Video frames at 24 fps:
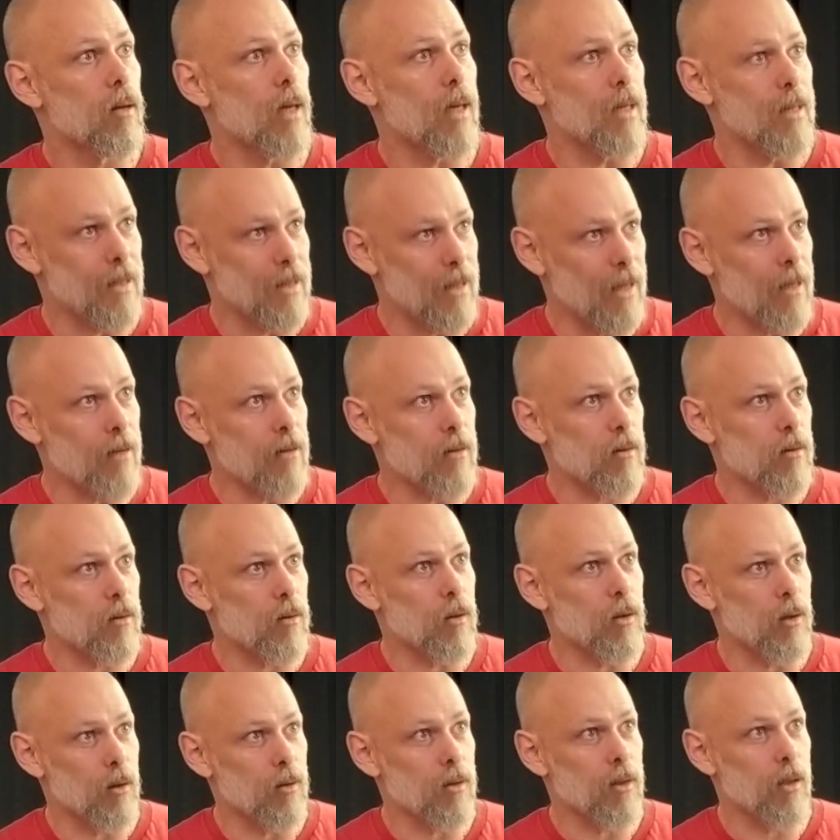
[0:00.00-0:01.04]
And yet
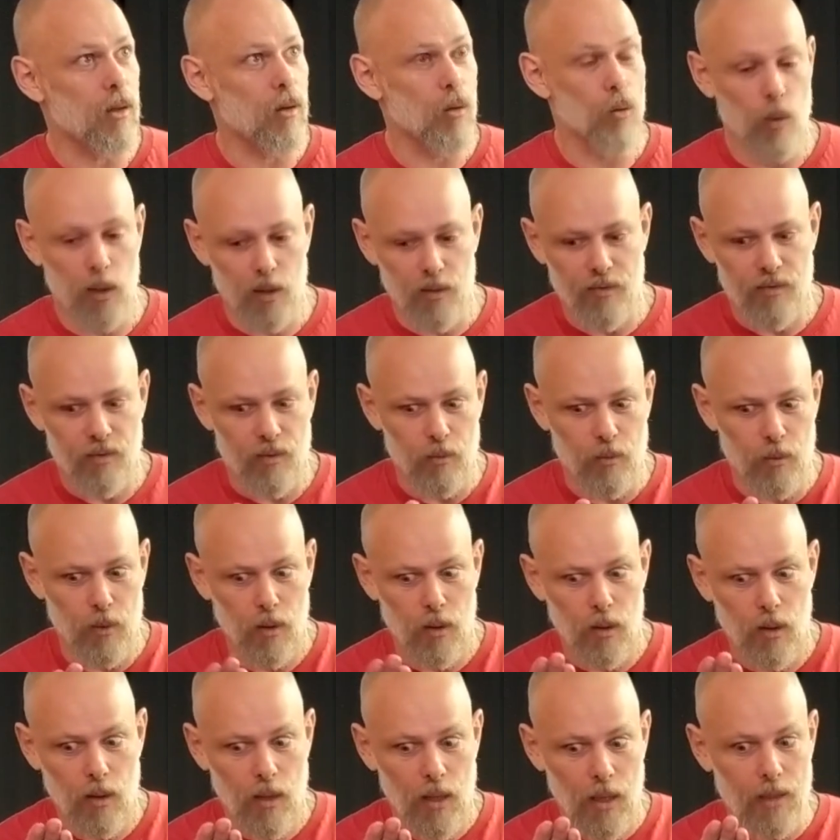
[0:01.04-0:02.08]
you can't get away from,
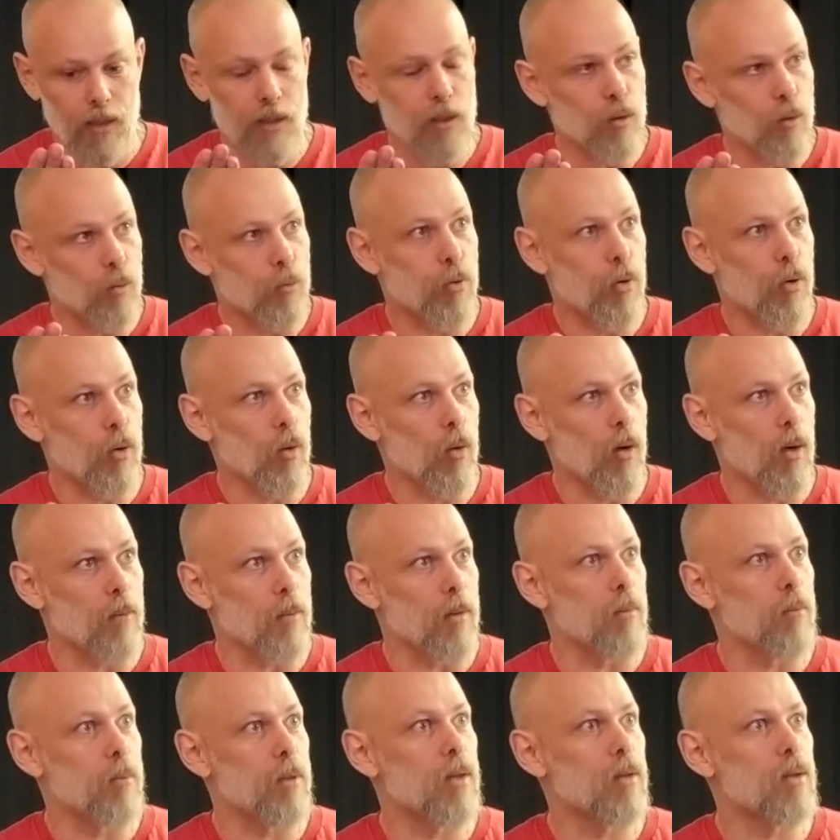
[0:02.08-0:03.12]
I need a
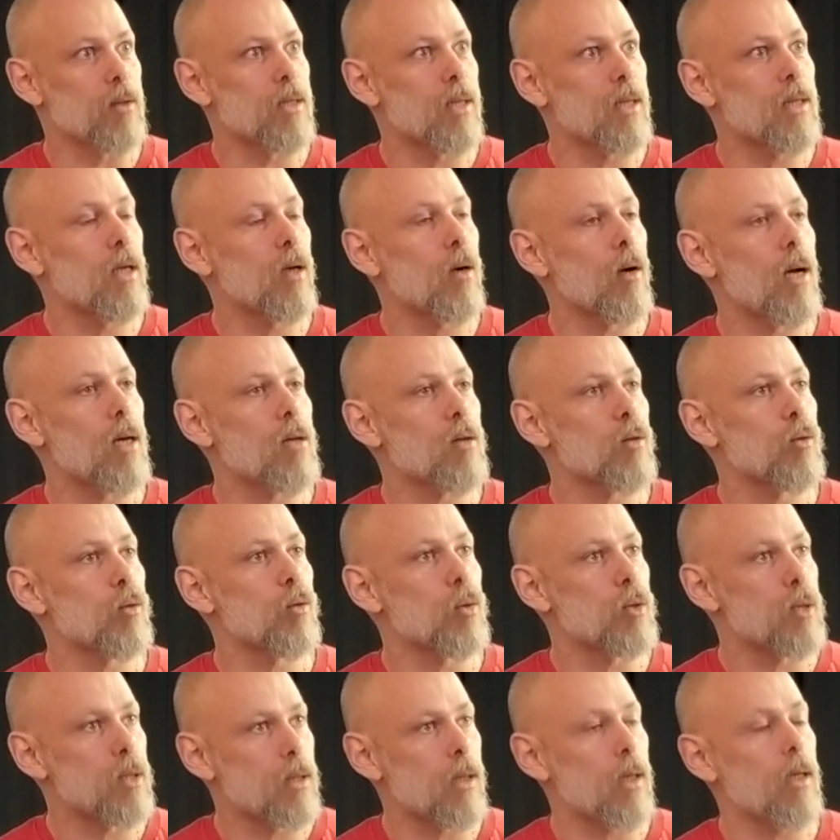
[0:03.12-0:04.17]
program, because then it allows you
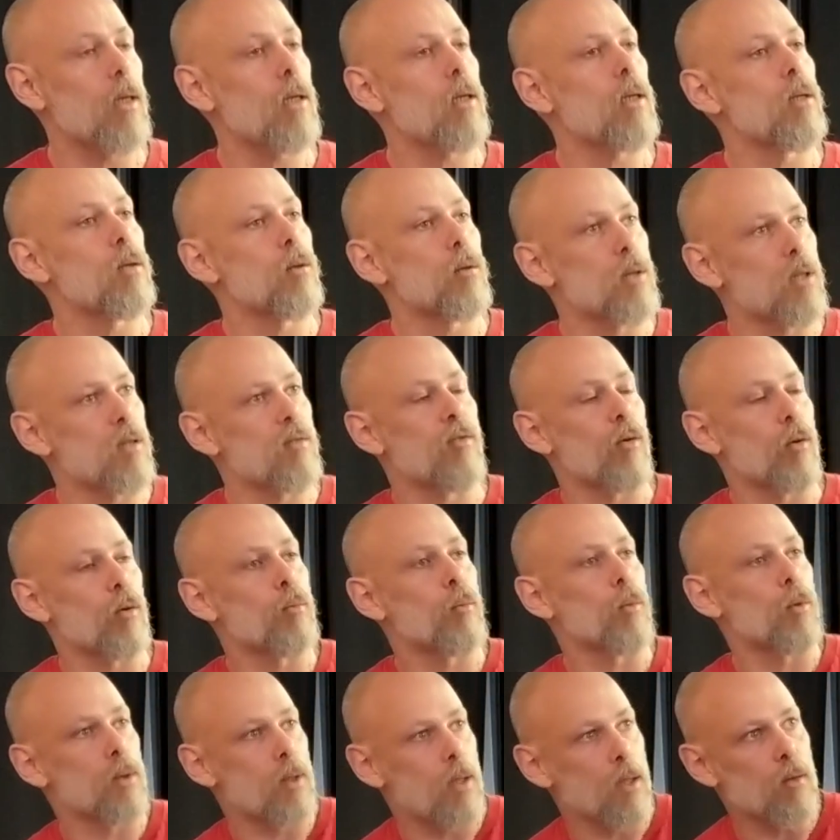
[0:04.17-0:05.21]
to stay in the
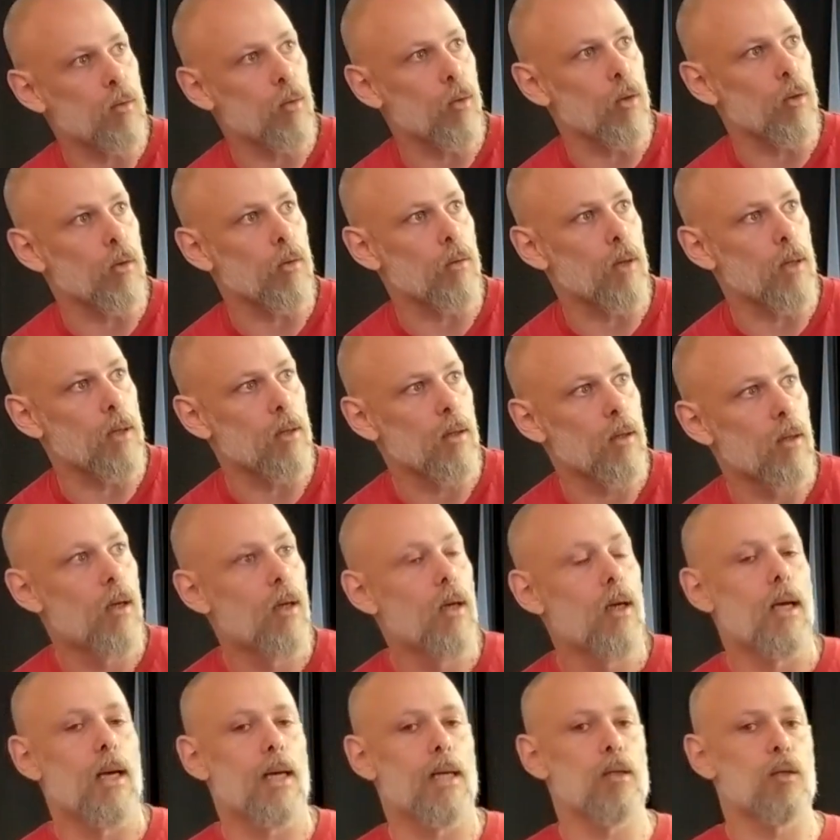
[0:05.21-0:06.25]
default mode network, right?
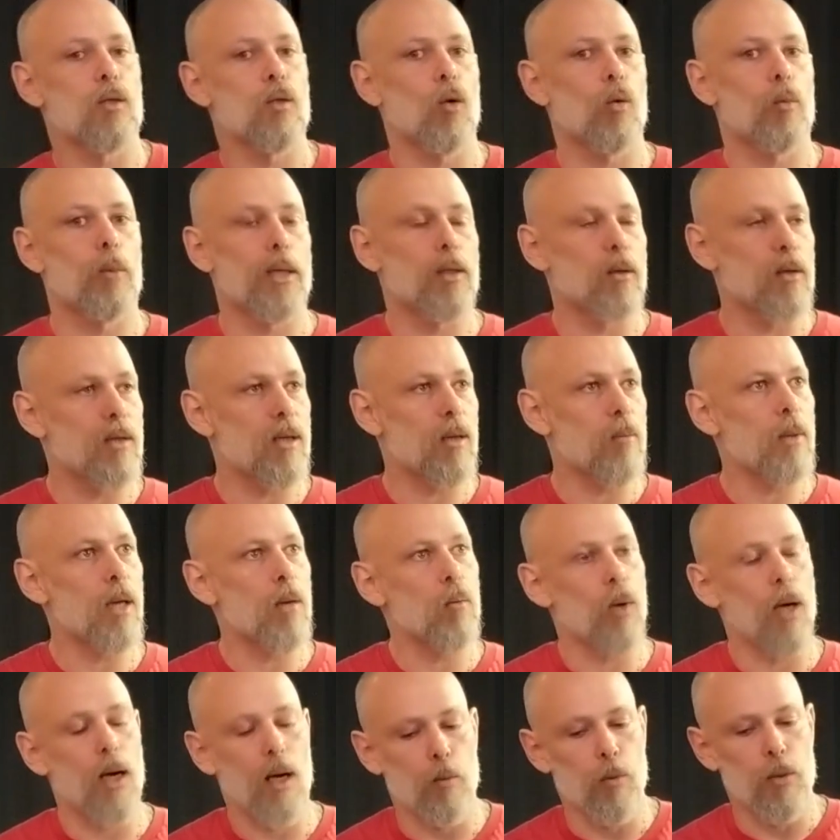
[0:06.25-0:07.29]
And so, but at the same
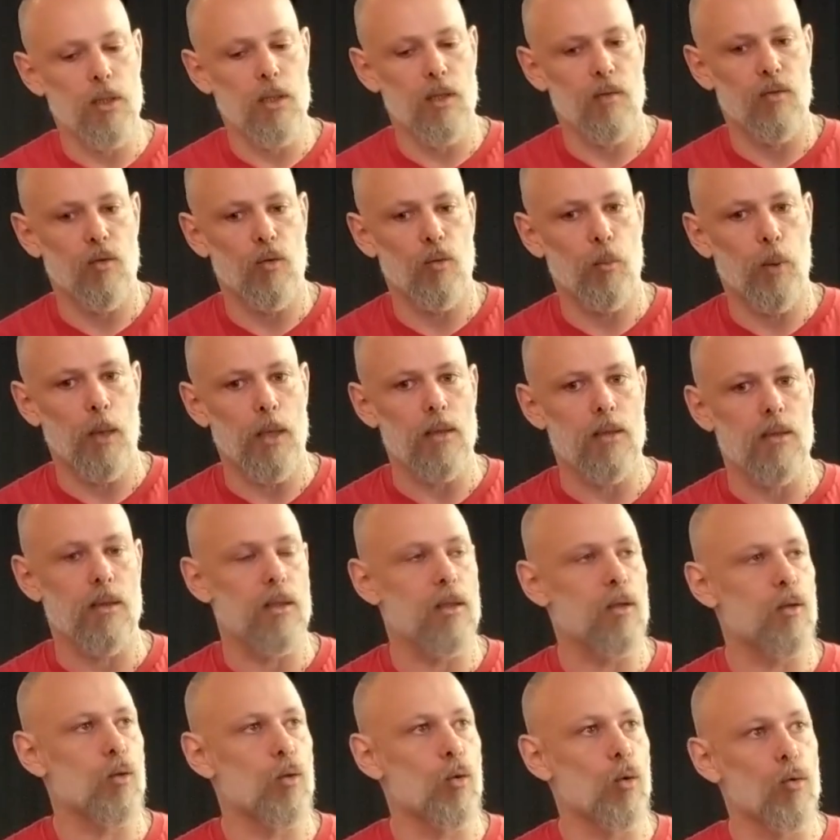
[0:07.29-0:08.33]
time, what happens if you pace
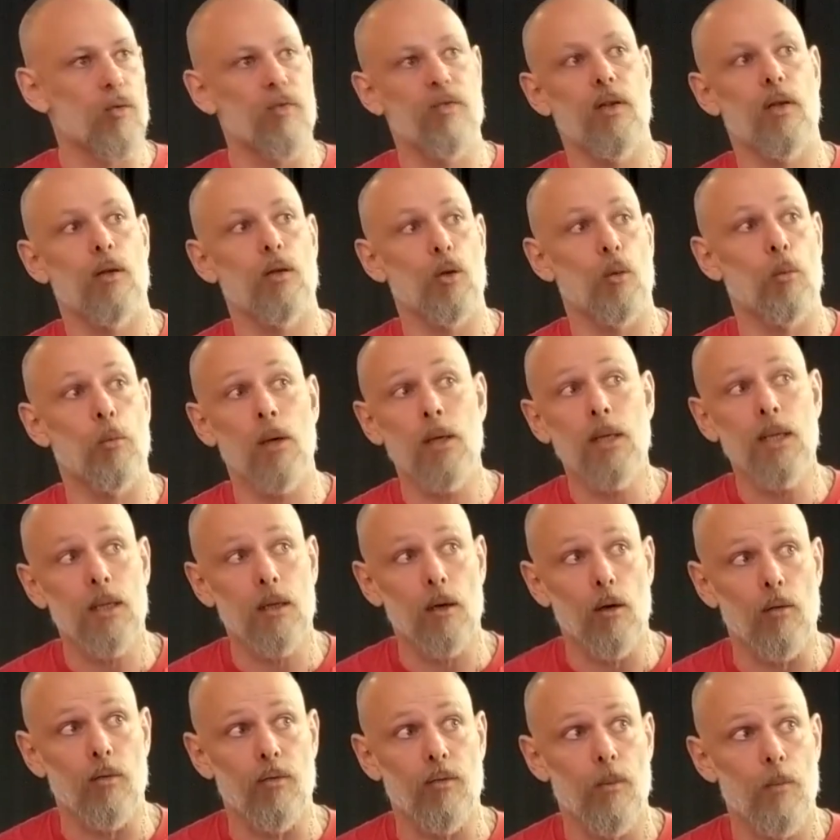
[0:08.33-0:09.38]
is you don't feel your body
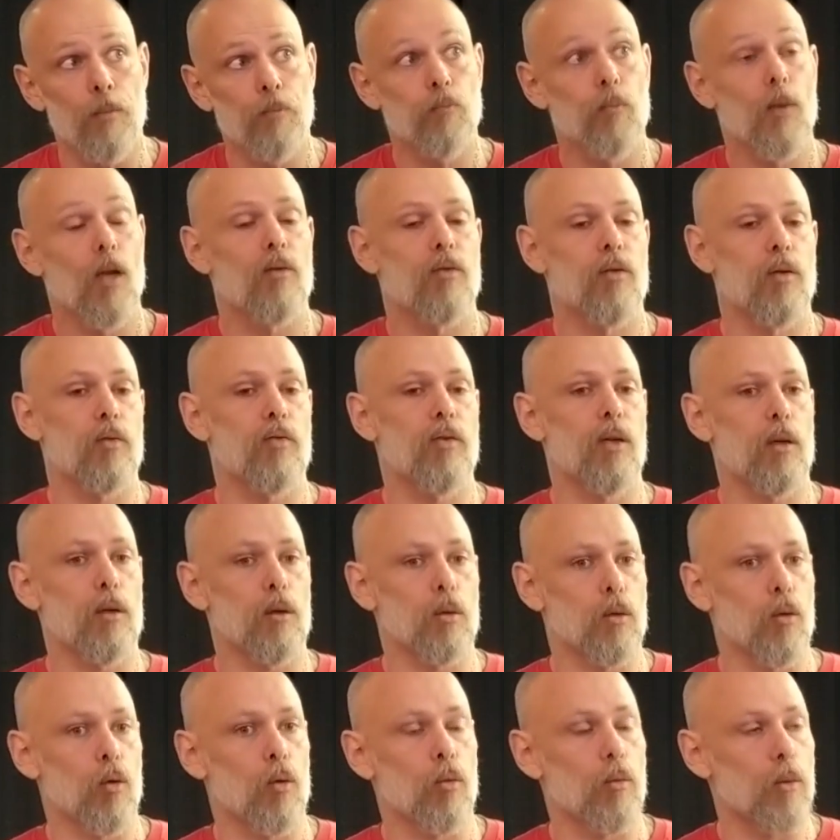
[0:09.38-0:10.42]
enough. If you feel
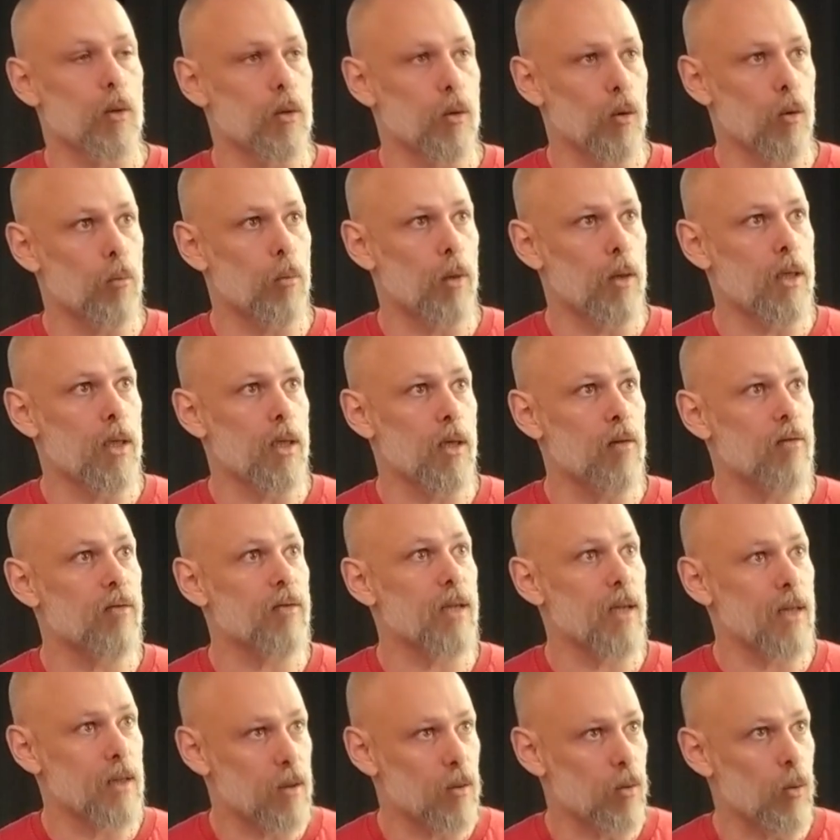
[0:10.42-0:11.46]
your body
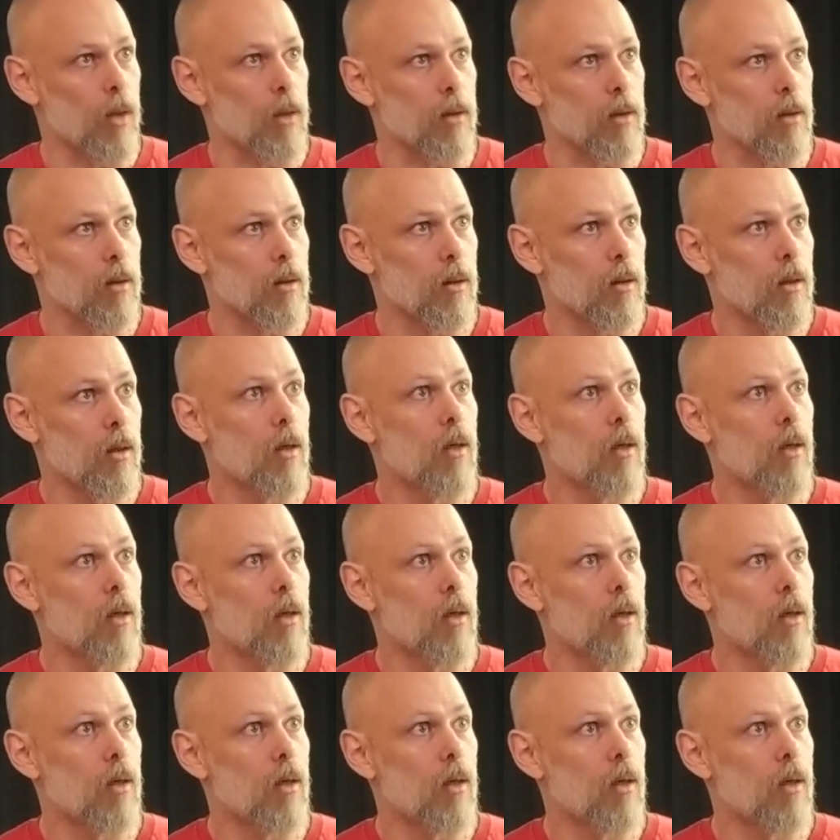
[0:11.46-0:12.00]
enough, guess what?